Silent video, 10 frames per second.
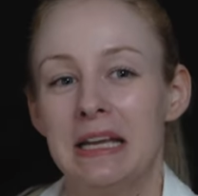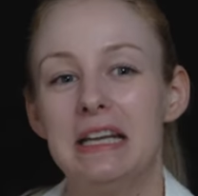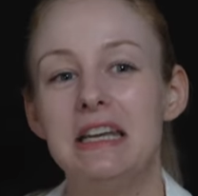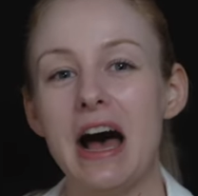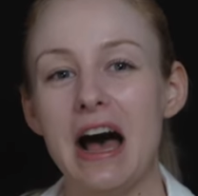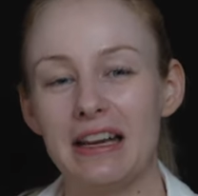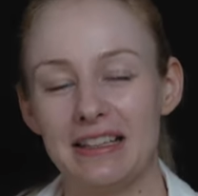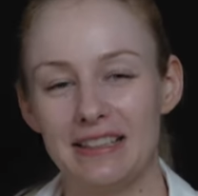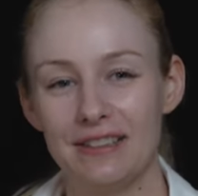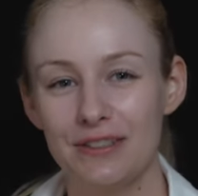
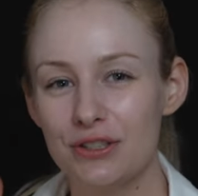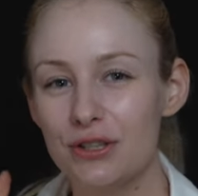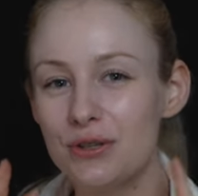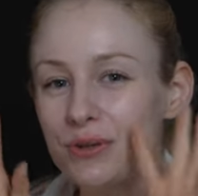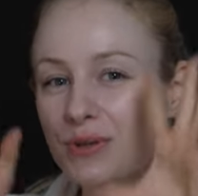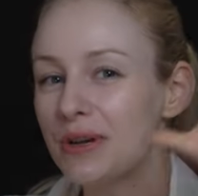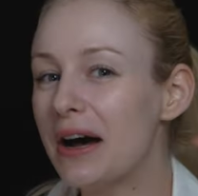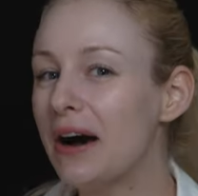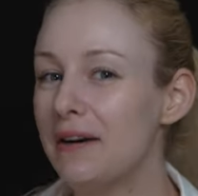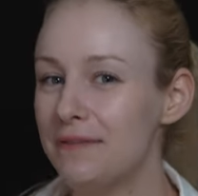not too
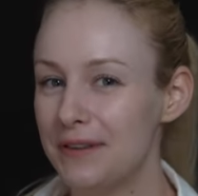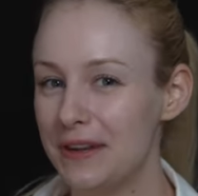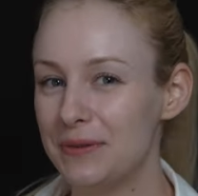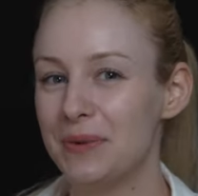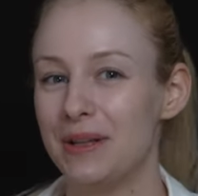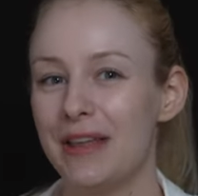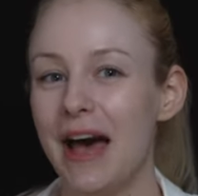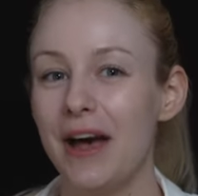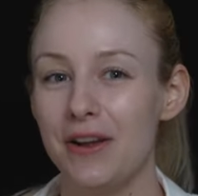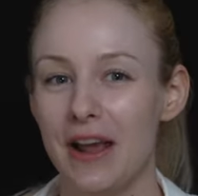confident with
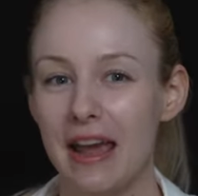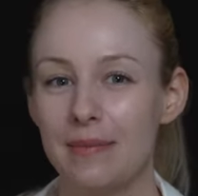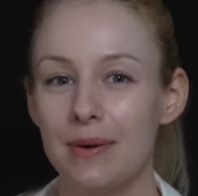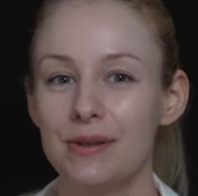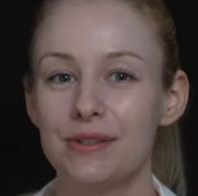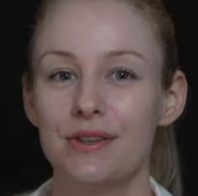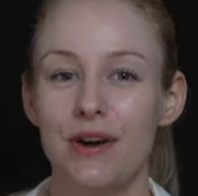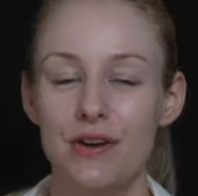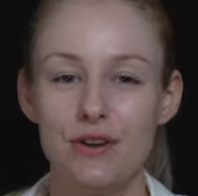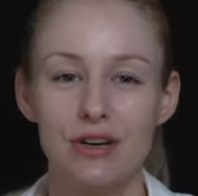how your hand poses
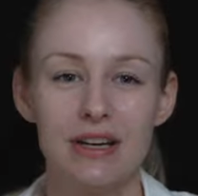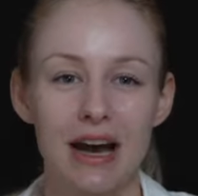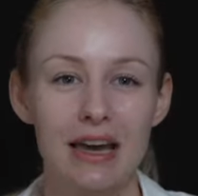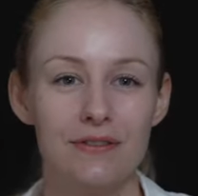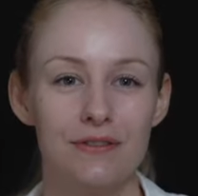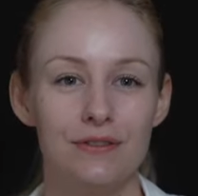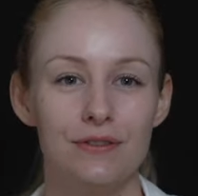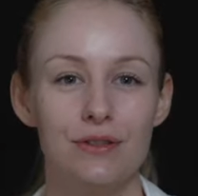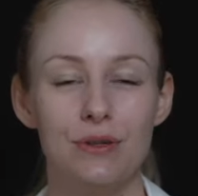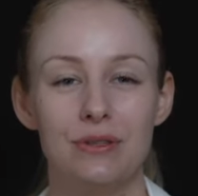are, you can kind of
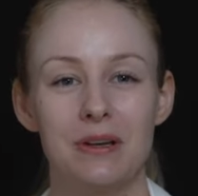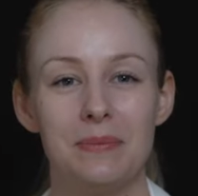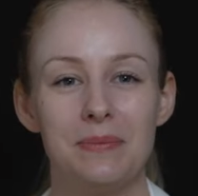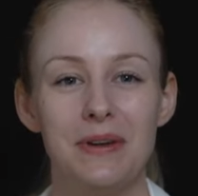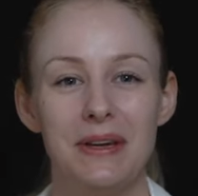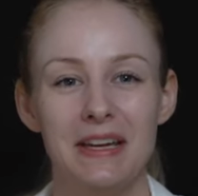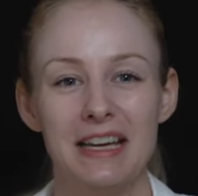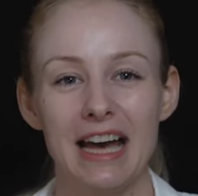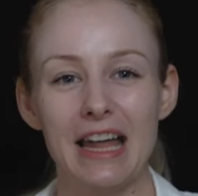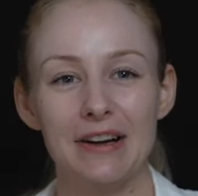do some
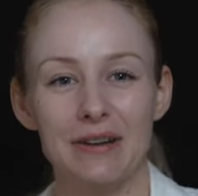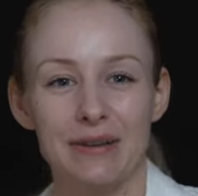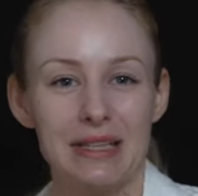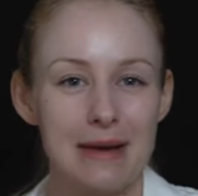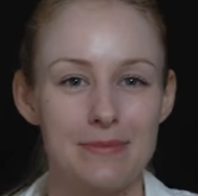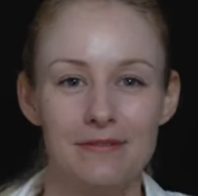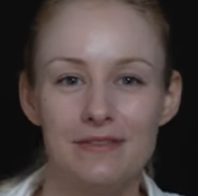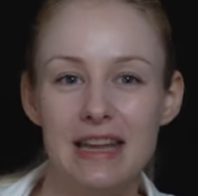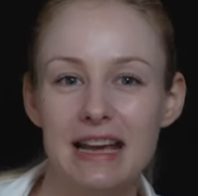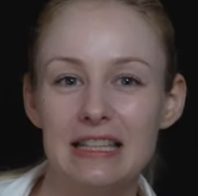I don't know type
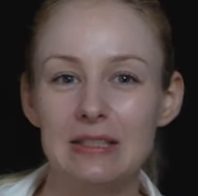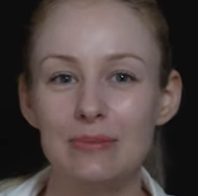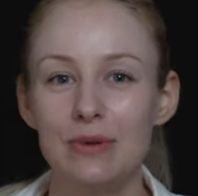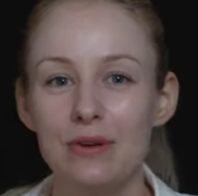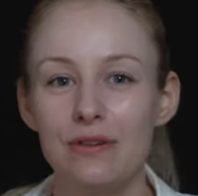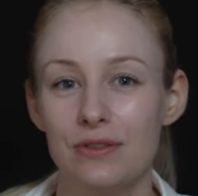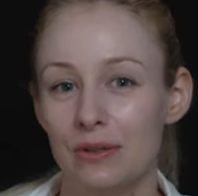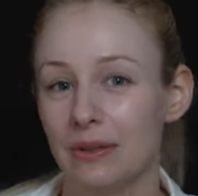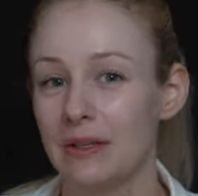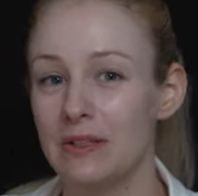of dance moves
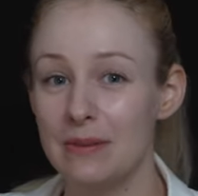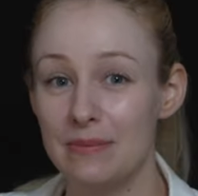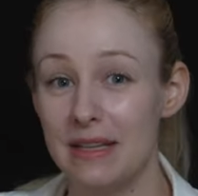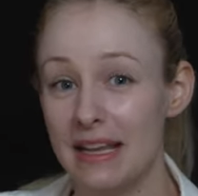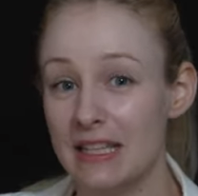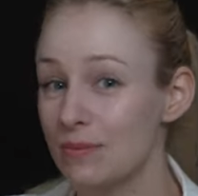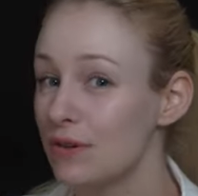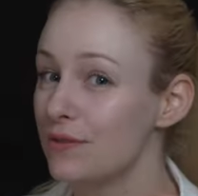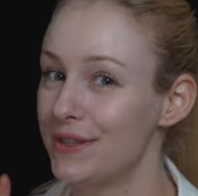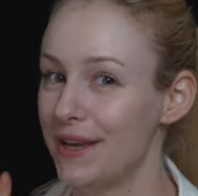or learn some dance
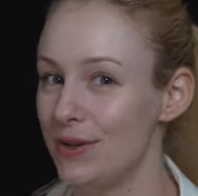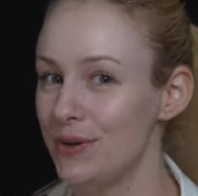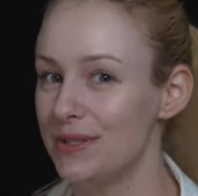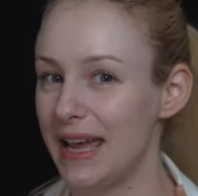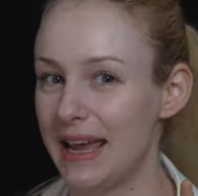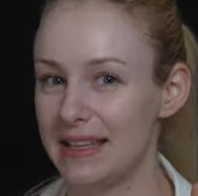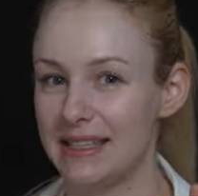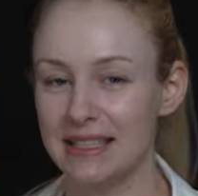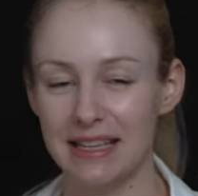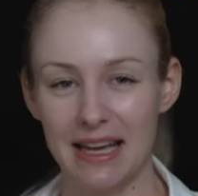moves that use the
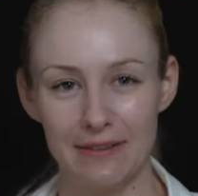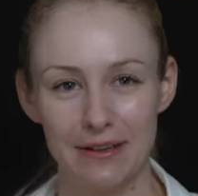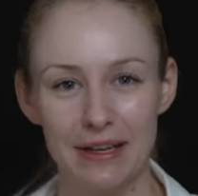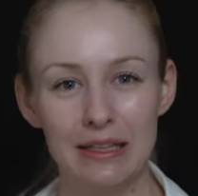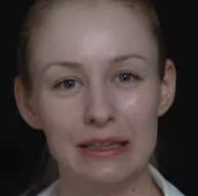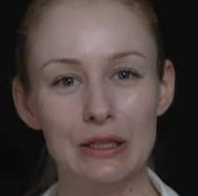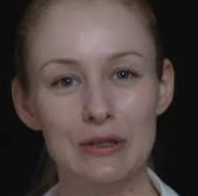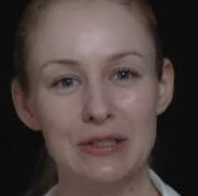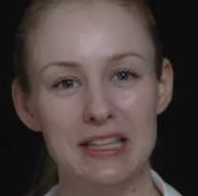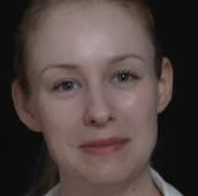hands to kind of
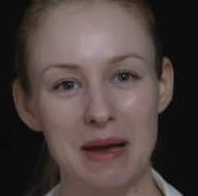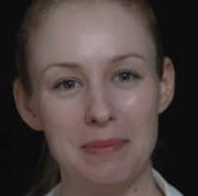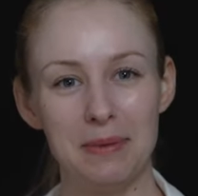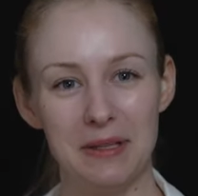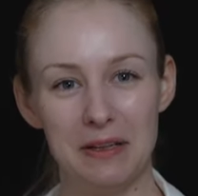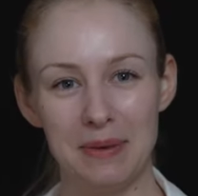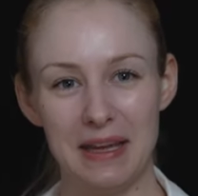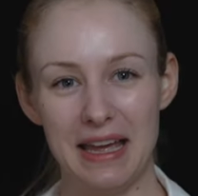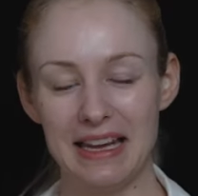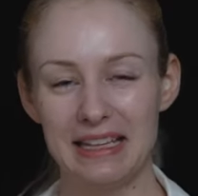loosen them up a little
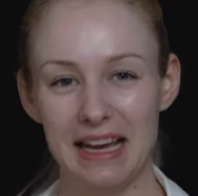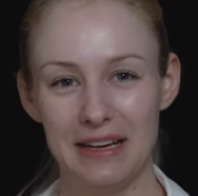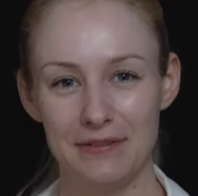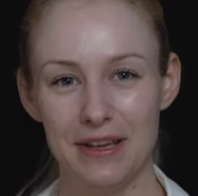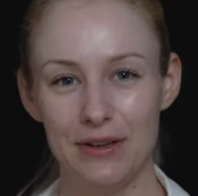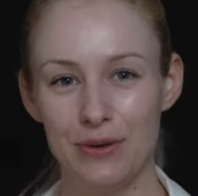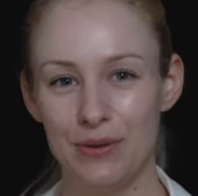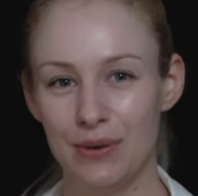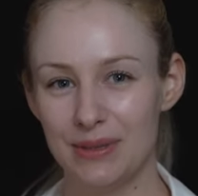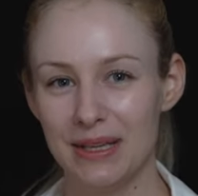bit and kind of get you
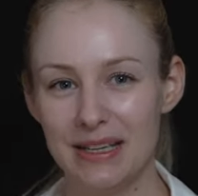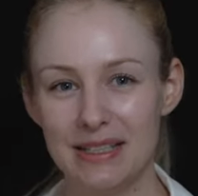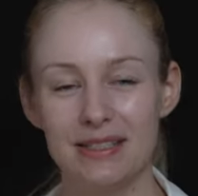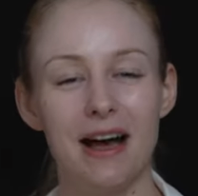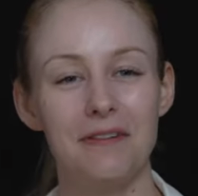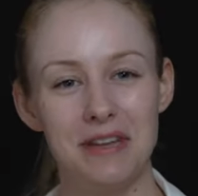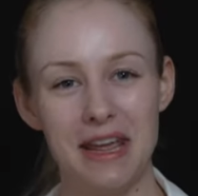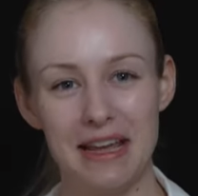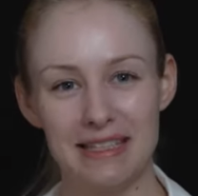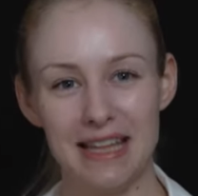those soft
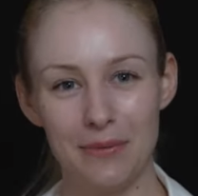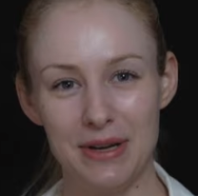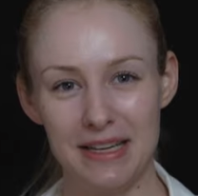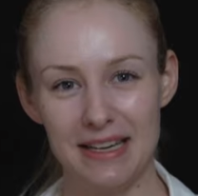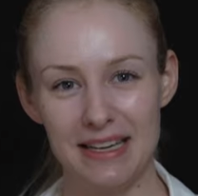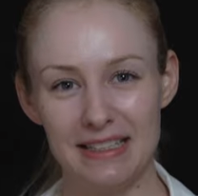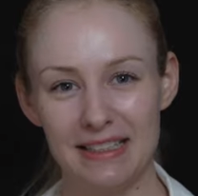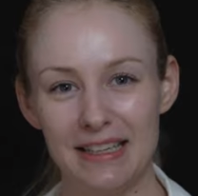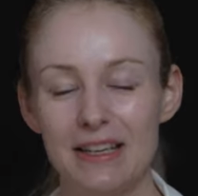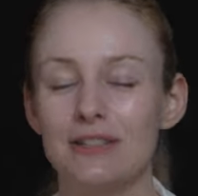hands that we need.
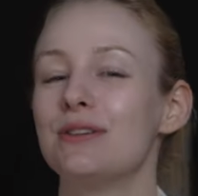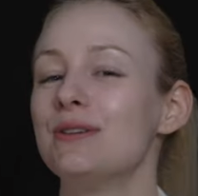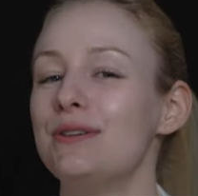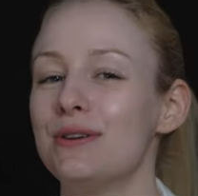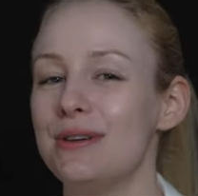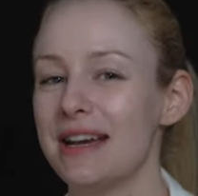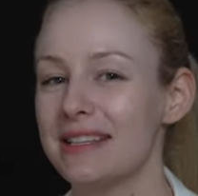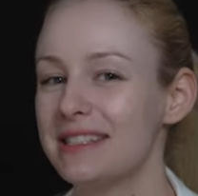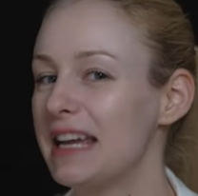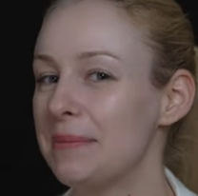So your
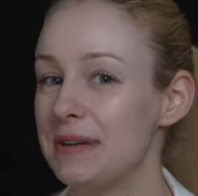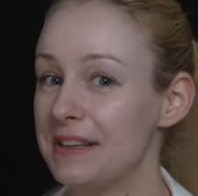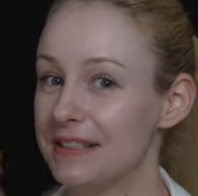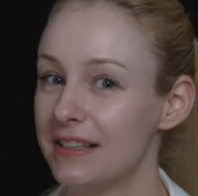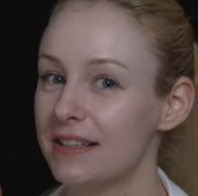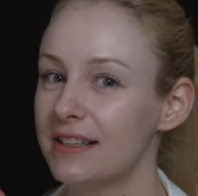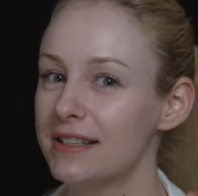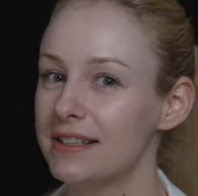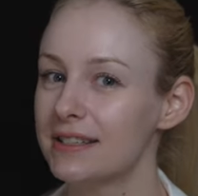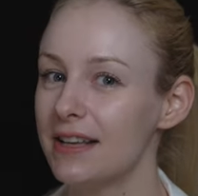next step is
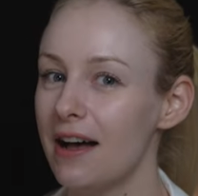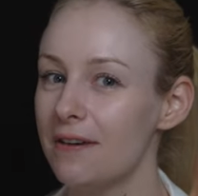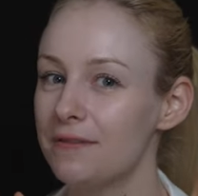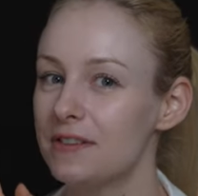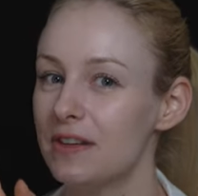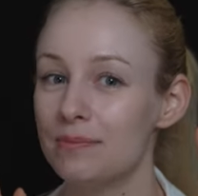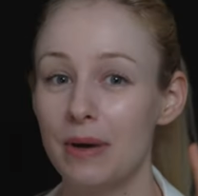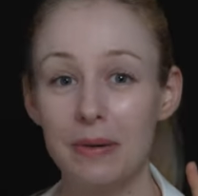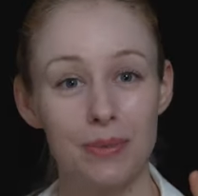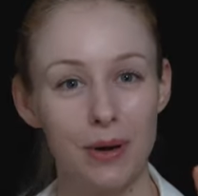soft
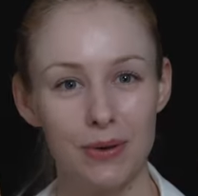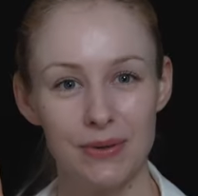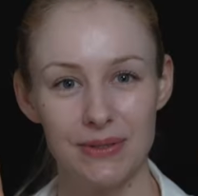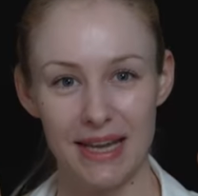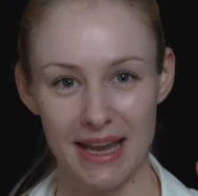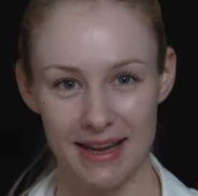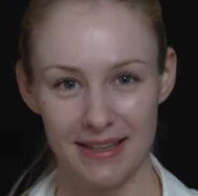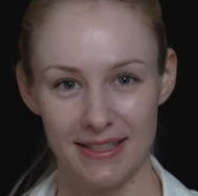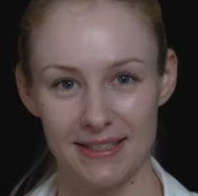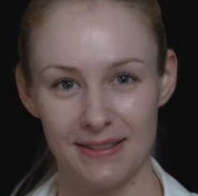but posed
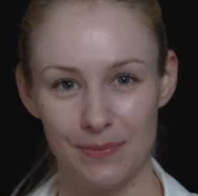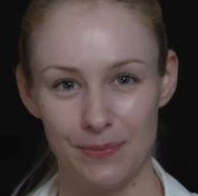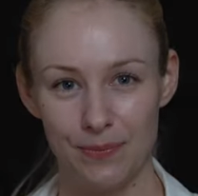hands.